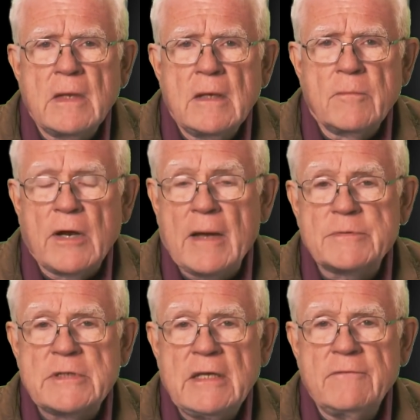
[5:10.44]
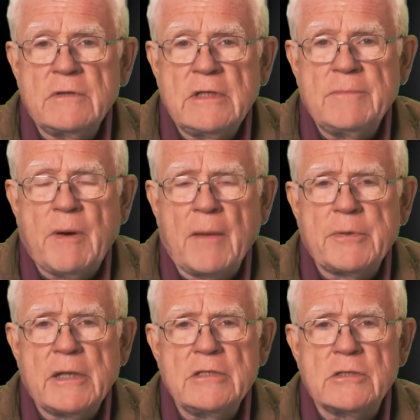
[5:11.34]
perhaps even
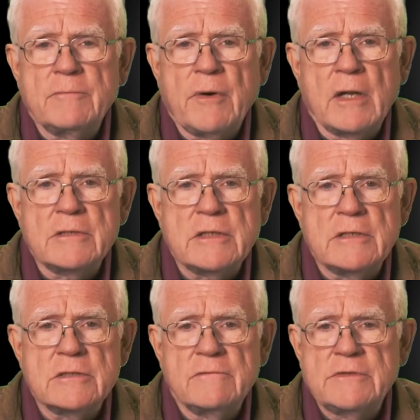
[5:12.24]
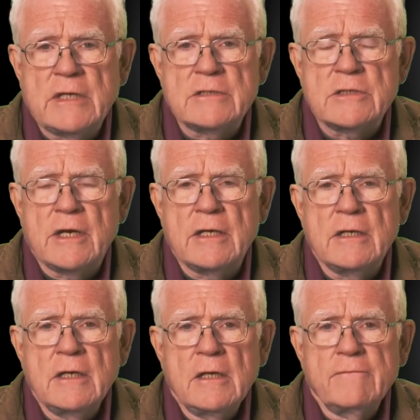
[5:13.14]
depopulation policies of genocide,
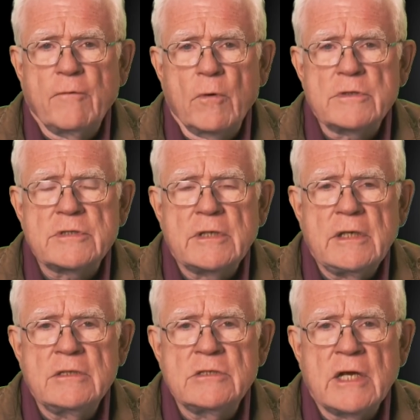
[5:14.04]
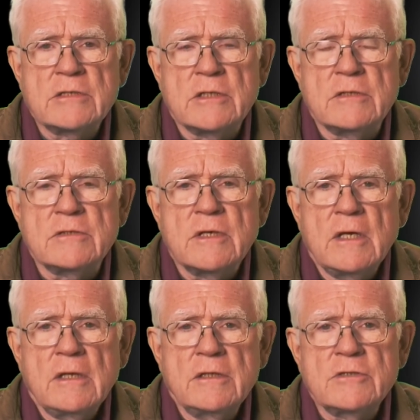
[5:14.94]
forced injections,
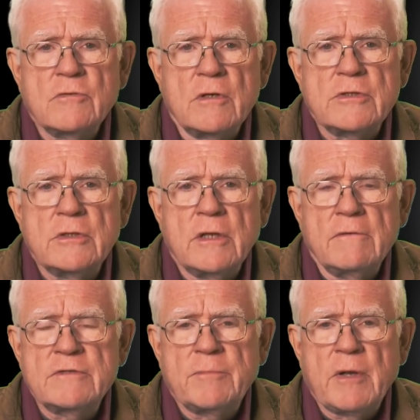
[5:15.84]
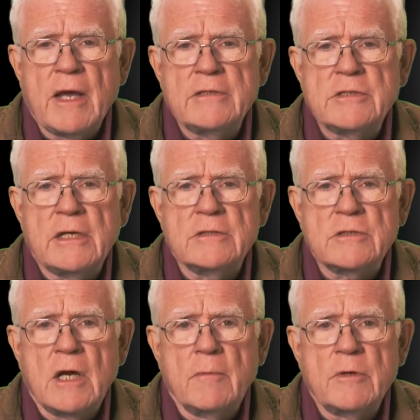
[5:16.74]
destruction of supply chains,
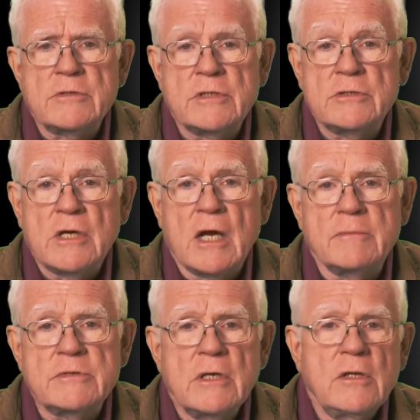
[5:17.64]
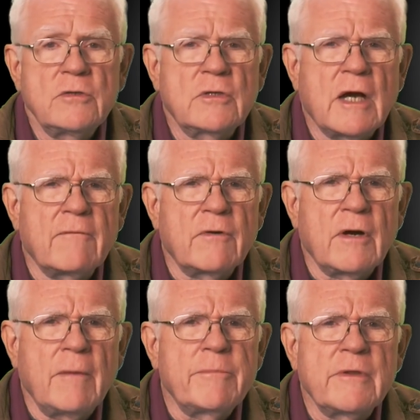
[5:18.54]
commerce, and jobs to cover
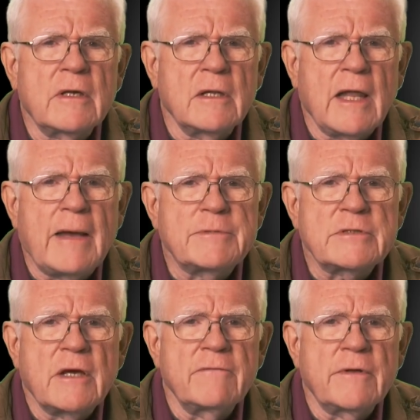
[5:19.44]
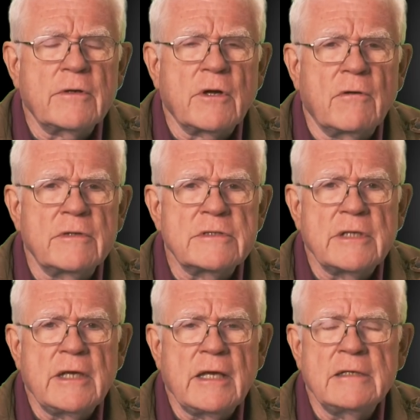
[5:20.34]
up the collapse of their
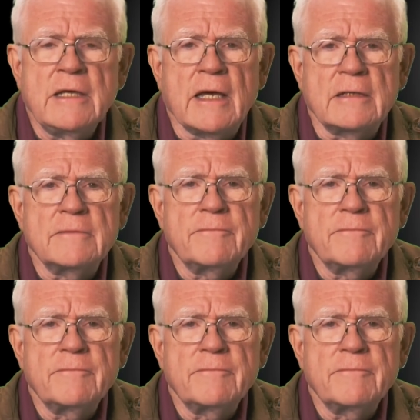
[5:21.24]
currency and debt.